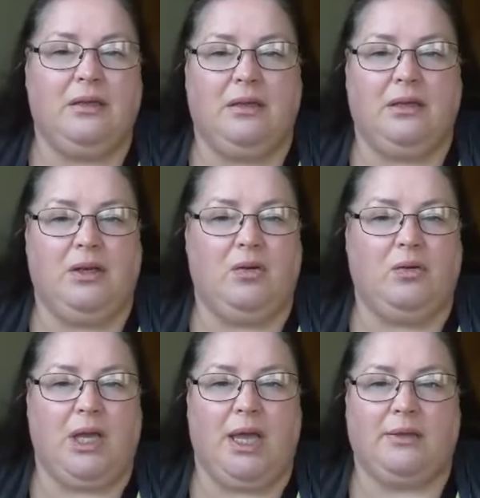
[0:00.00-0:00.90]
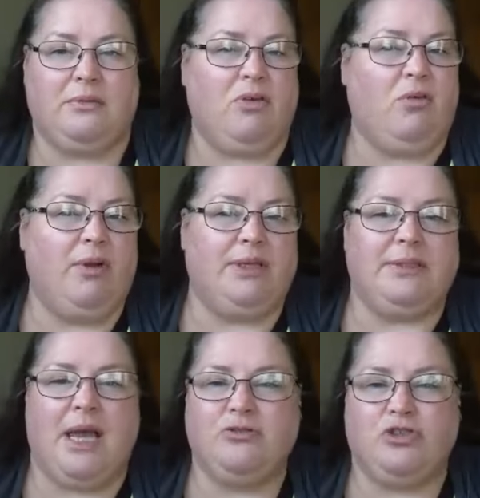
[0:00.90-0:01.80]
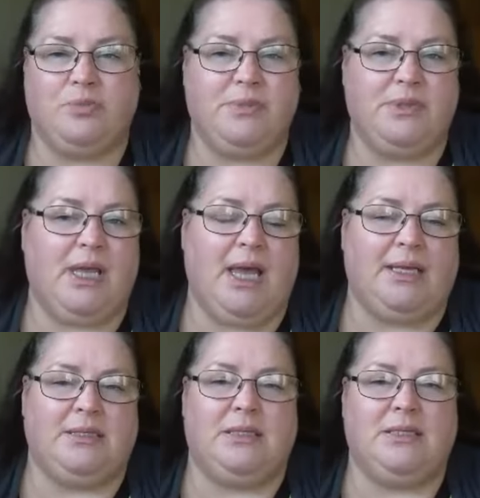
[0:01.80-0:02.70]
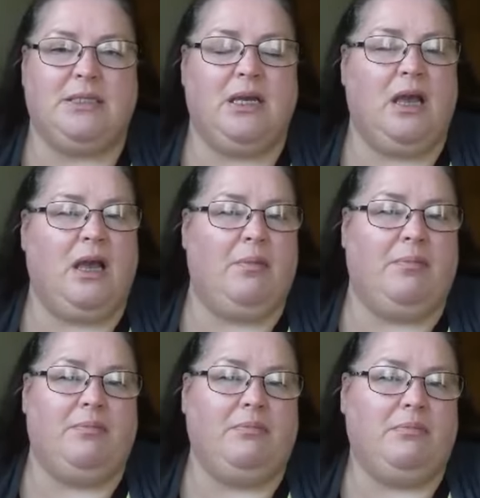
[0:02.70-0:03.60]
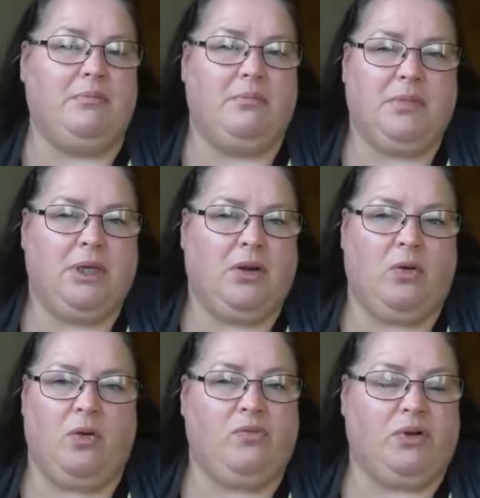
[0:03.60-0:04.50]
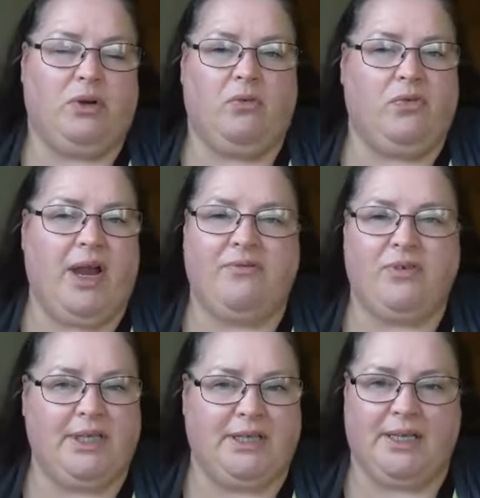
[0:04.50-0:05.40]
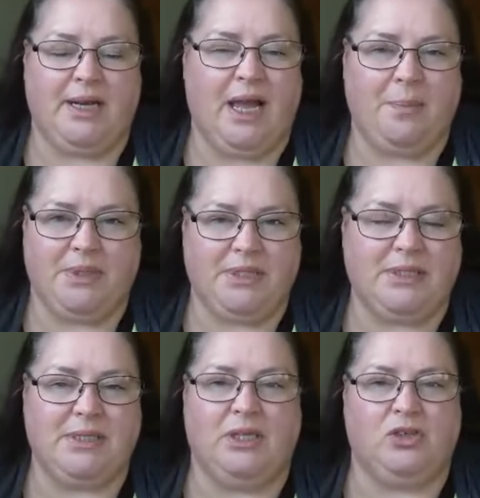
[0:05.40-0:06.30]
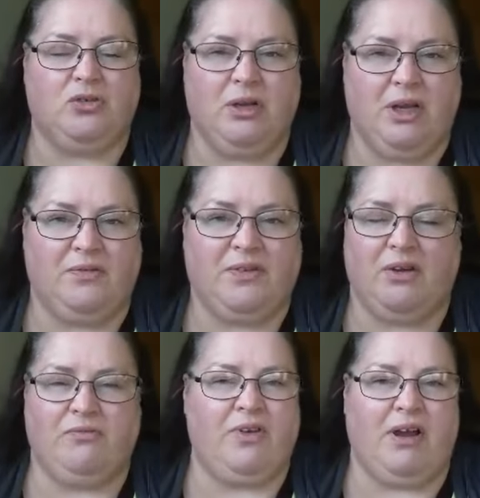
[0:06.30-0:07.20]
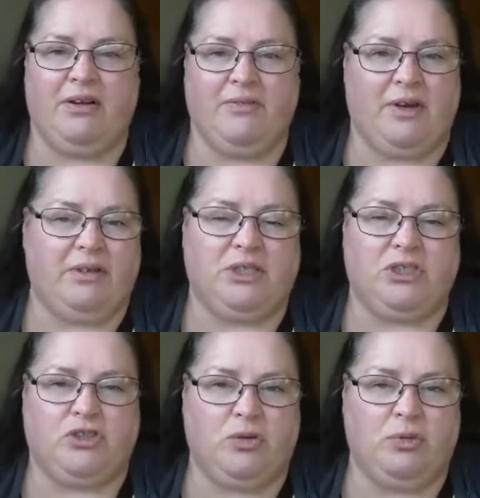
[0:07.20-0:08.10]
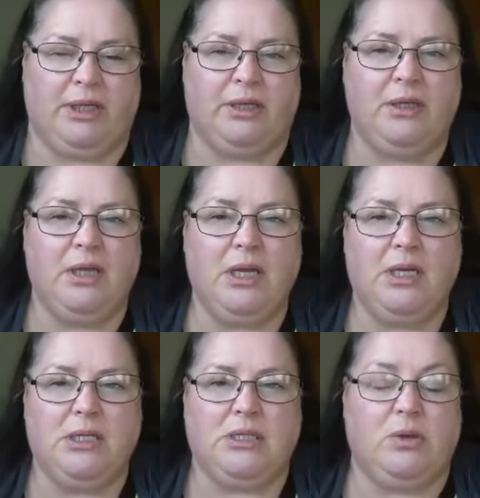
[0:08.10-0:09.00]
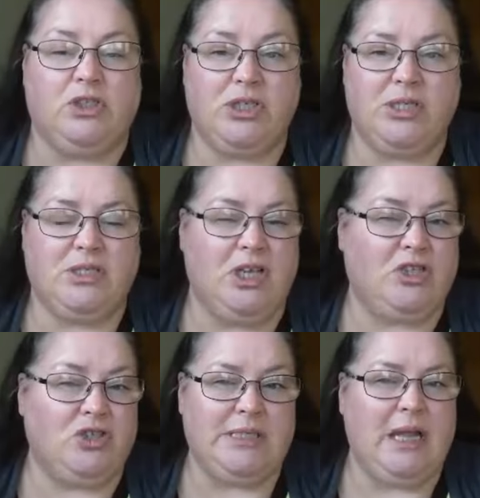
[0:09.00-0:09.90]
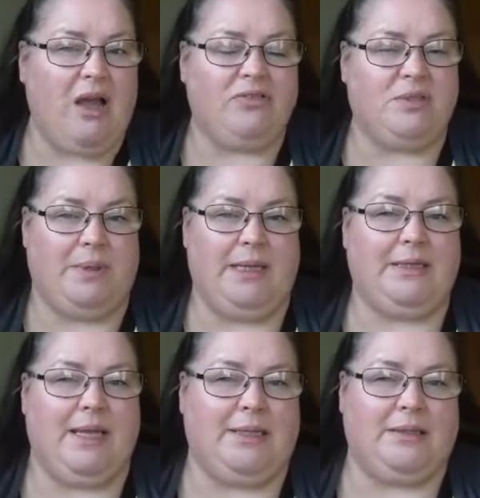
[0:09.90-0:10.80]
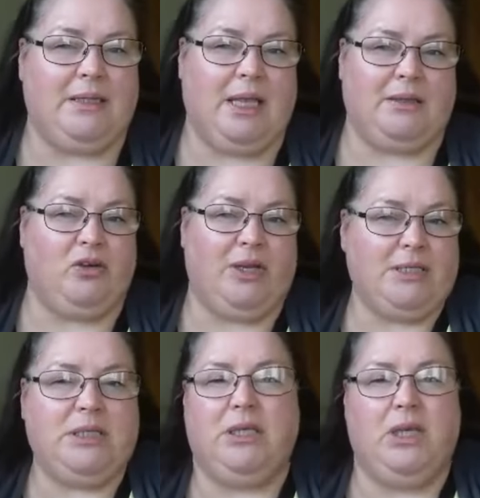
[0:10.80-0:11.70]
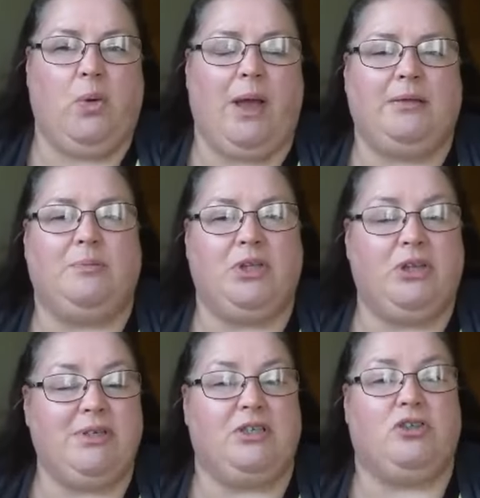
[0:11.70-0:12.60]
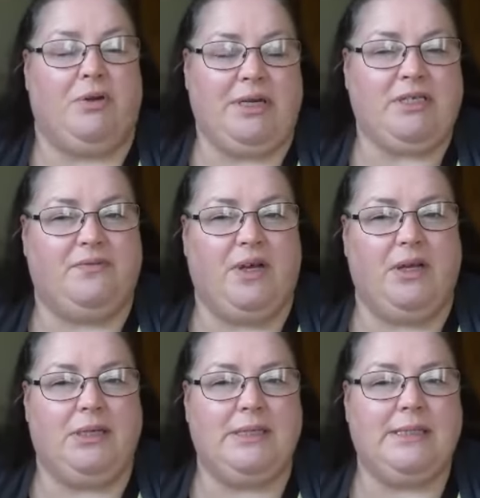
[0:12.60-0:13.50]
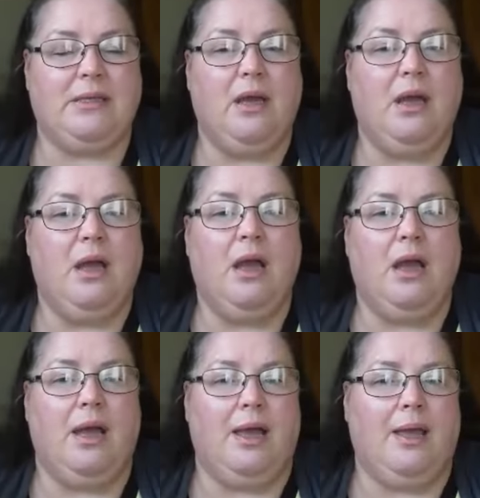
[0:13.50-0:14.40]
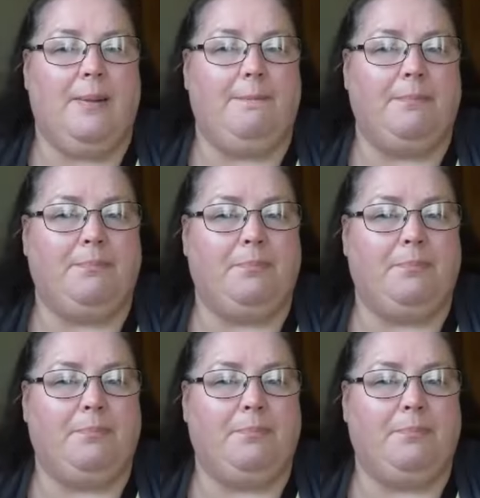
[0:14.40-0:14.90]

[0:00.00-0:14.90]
you know, eh, throwing tantrums and, um, you know, over, over everything that happens in your life? They're very, very controlling. So it just it doesn't have to be that that they're hitting you and but there is a threat of violence, um,